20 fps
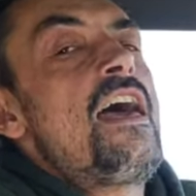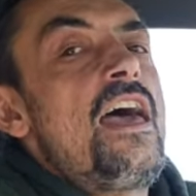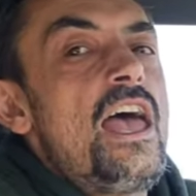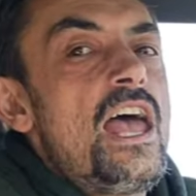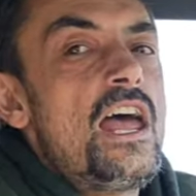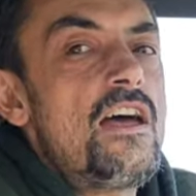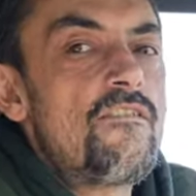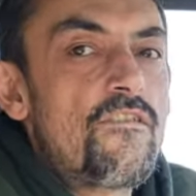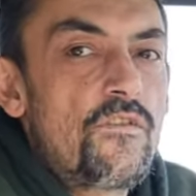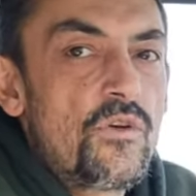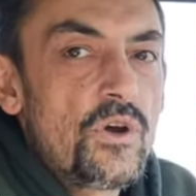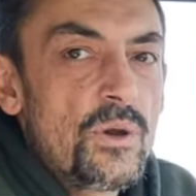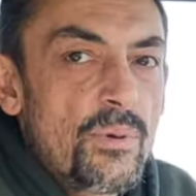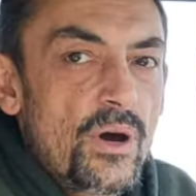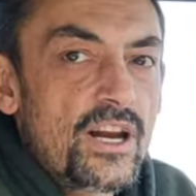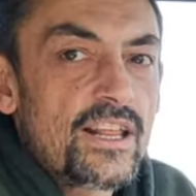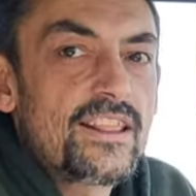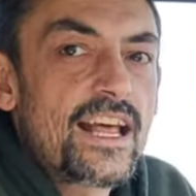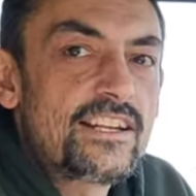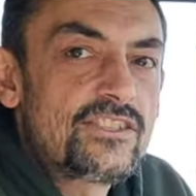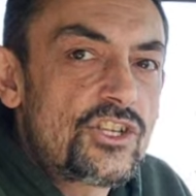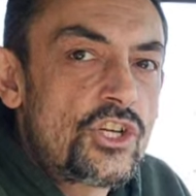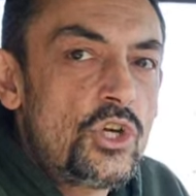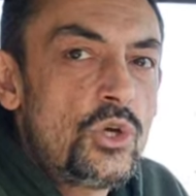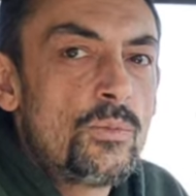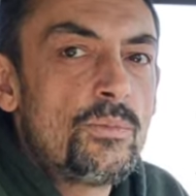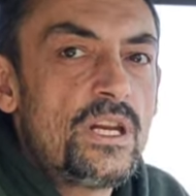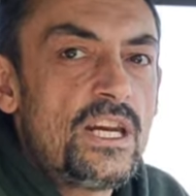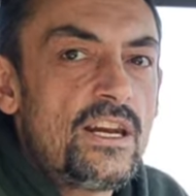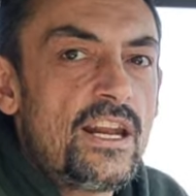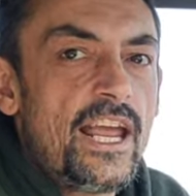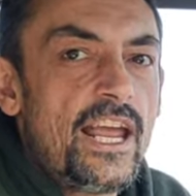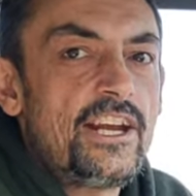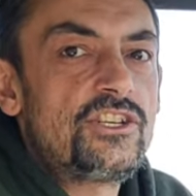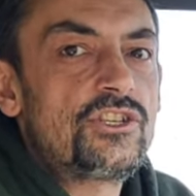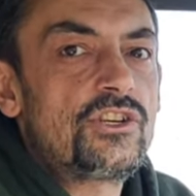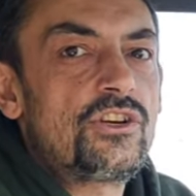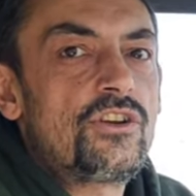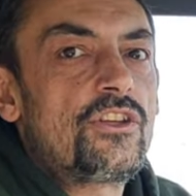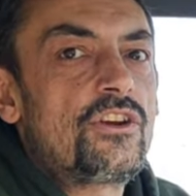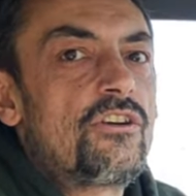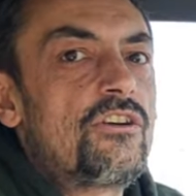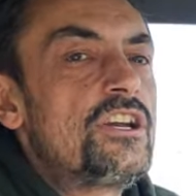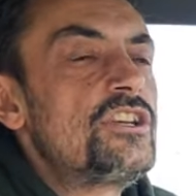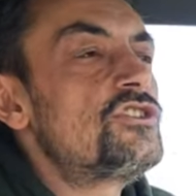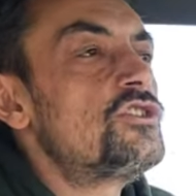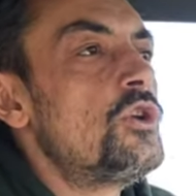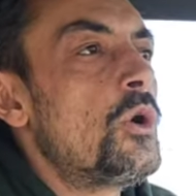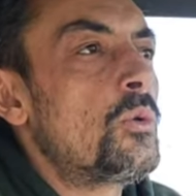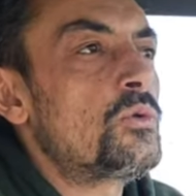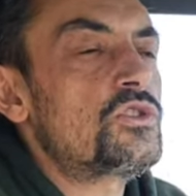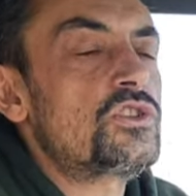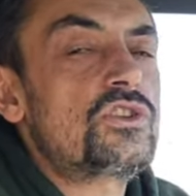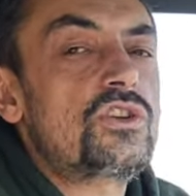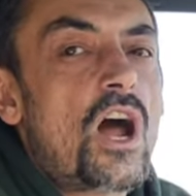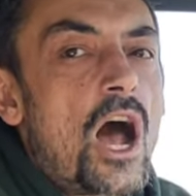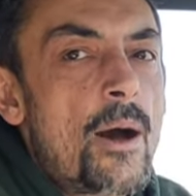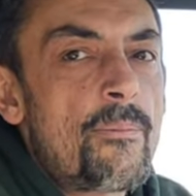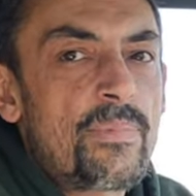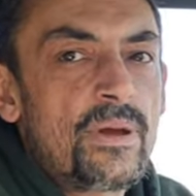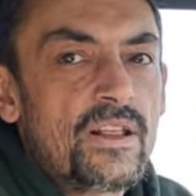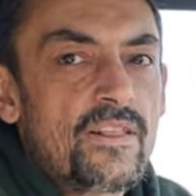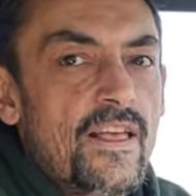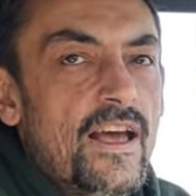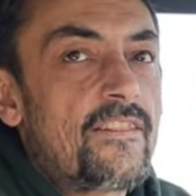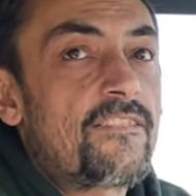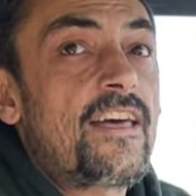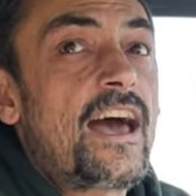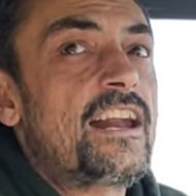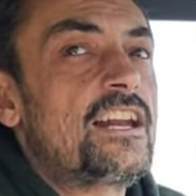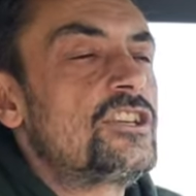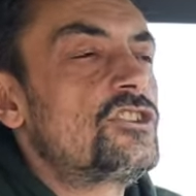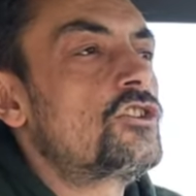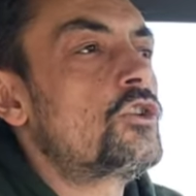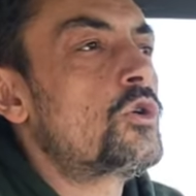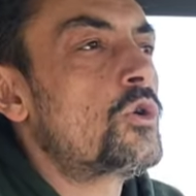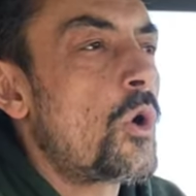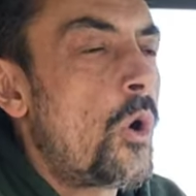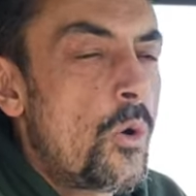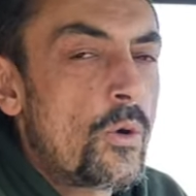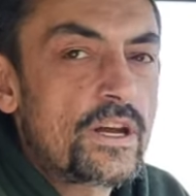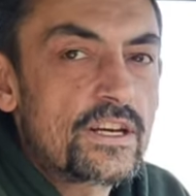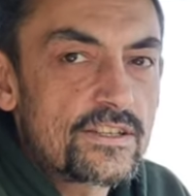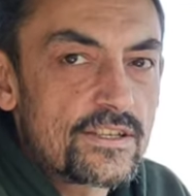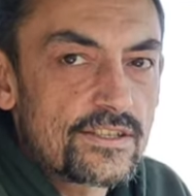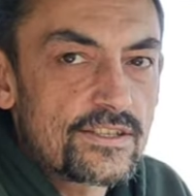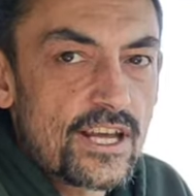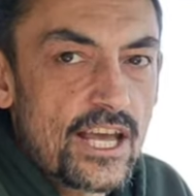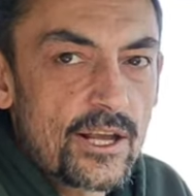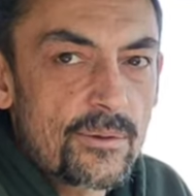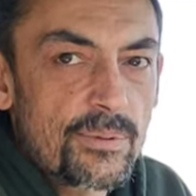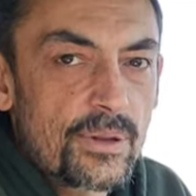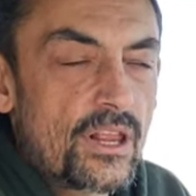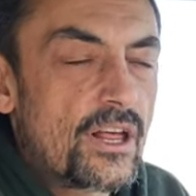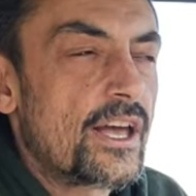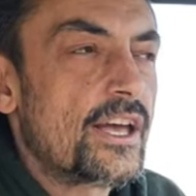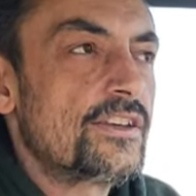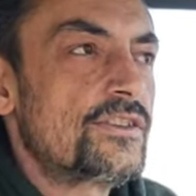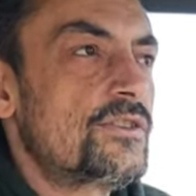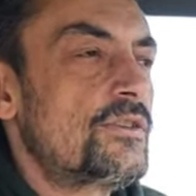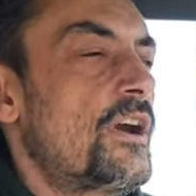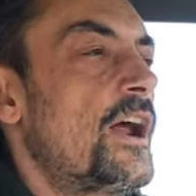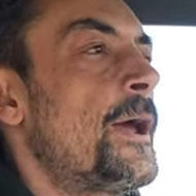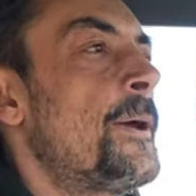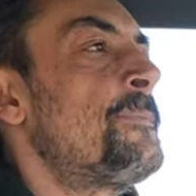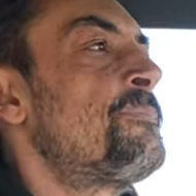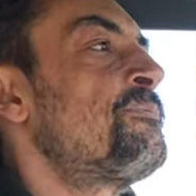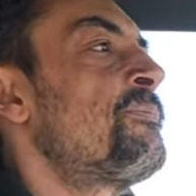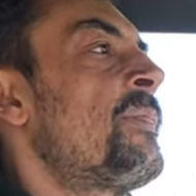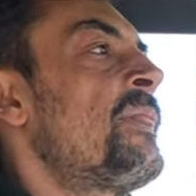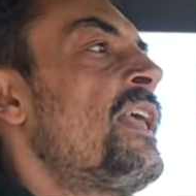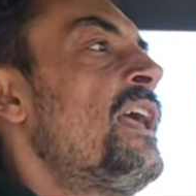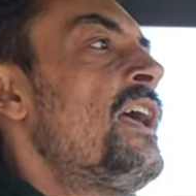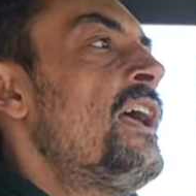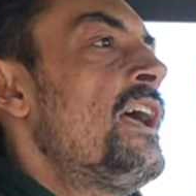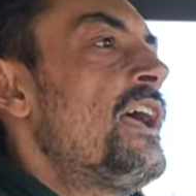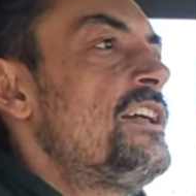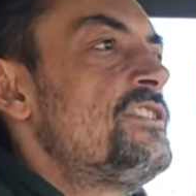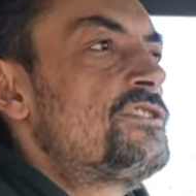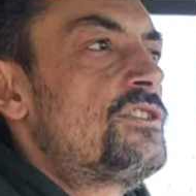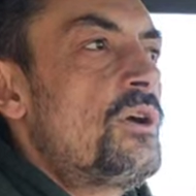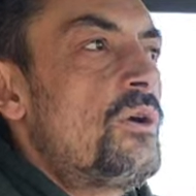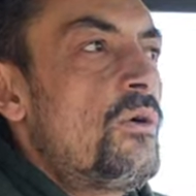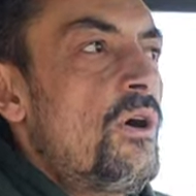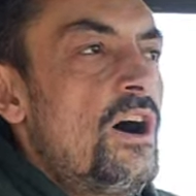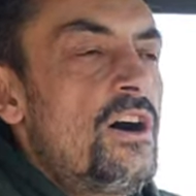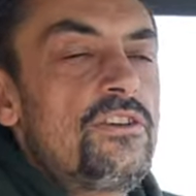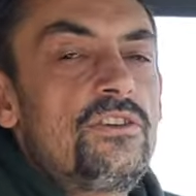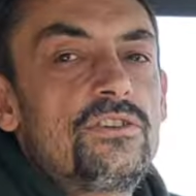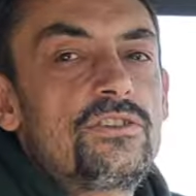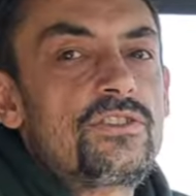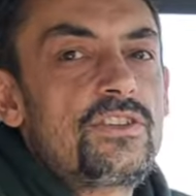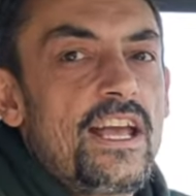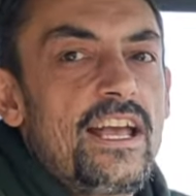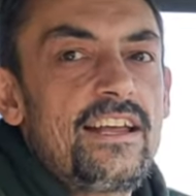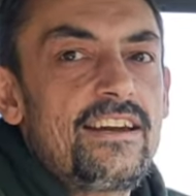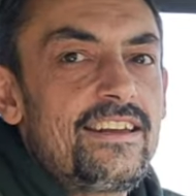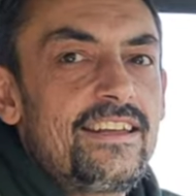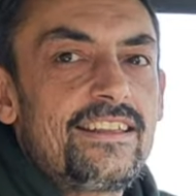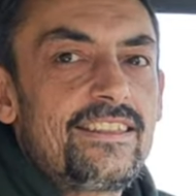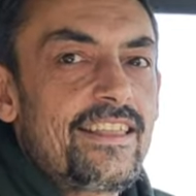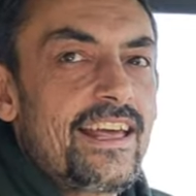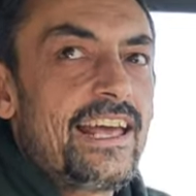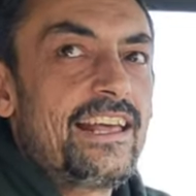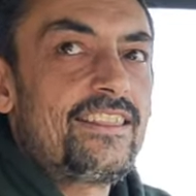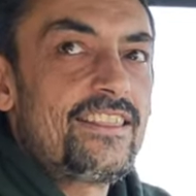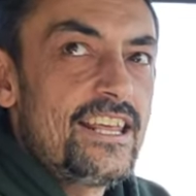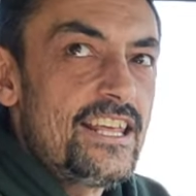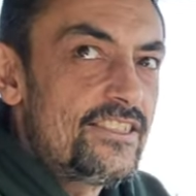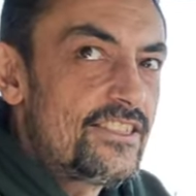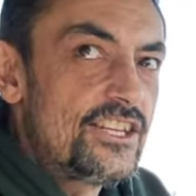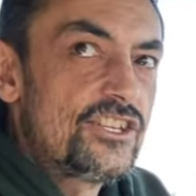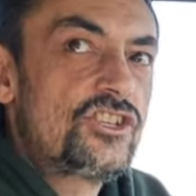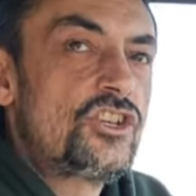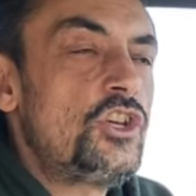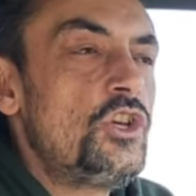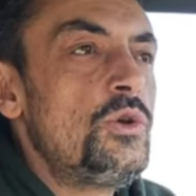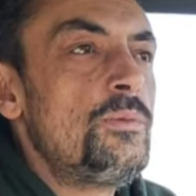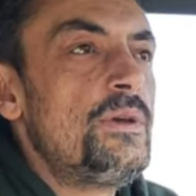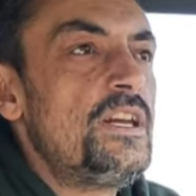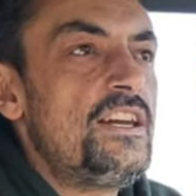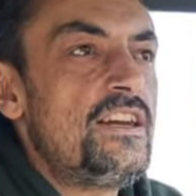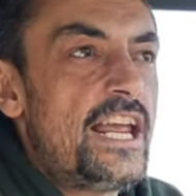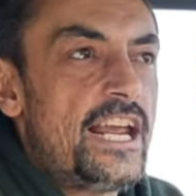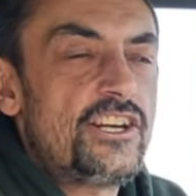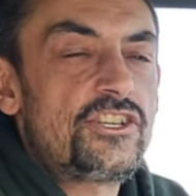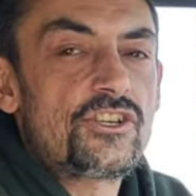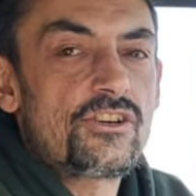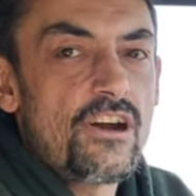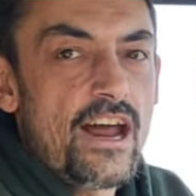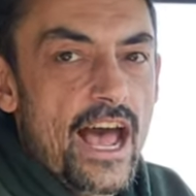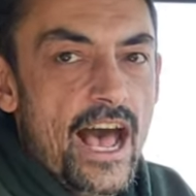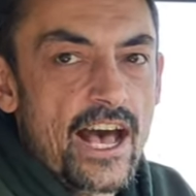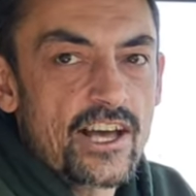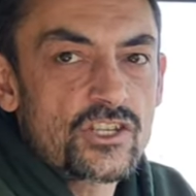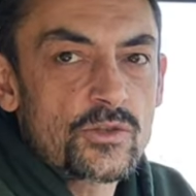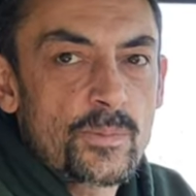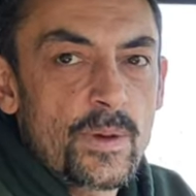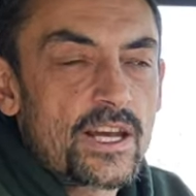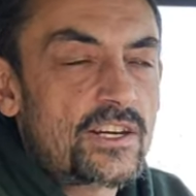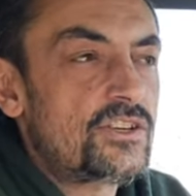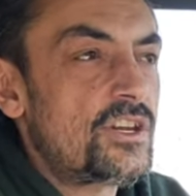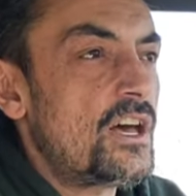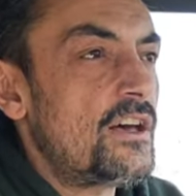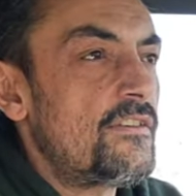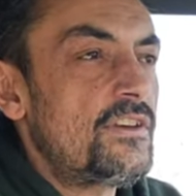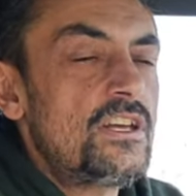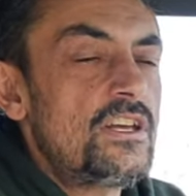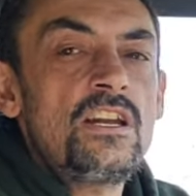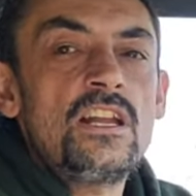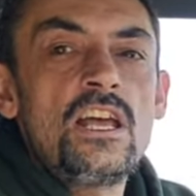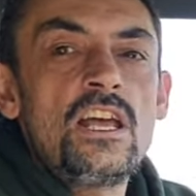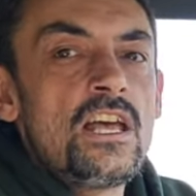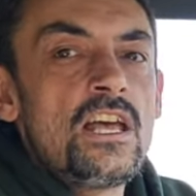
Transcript: Everybody, that's human nature. There is no stopping that. That is going to take place, right? And so understanding that this human nature aspect of it